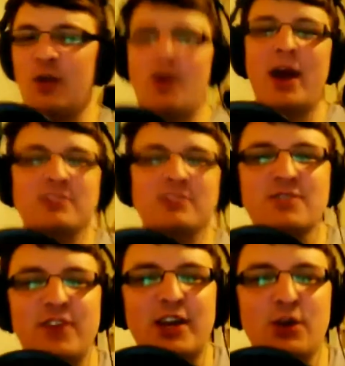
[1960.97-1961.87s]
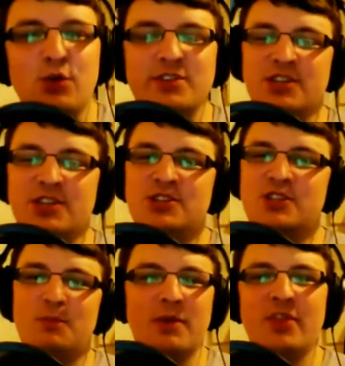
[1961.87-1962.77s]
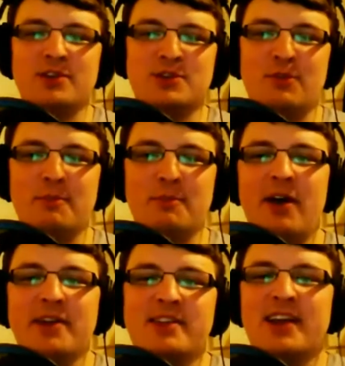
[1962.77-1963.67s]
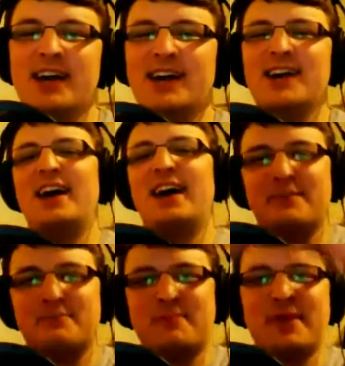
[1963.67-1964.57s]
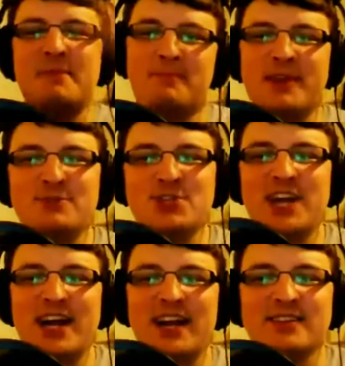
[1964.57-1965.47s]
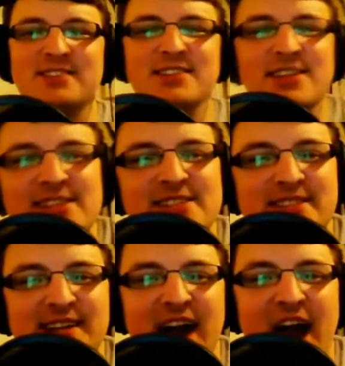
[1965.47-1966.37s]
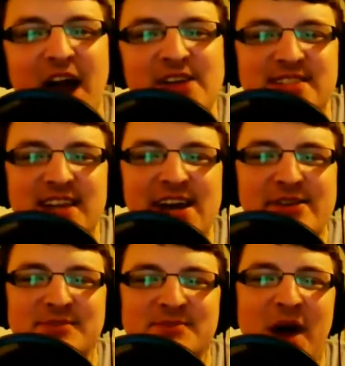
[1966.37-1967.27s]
well on something, and all of a sudden someone knocks you from behind. You're like, oh, I've been blue shelled. So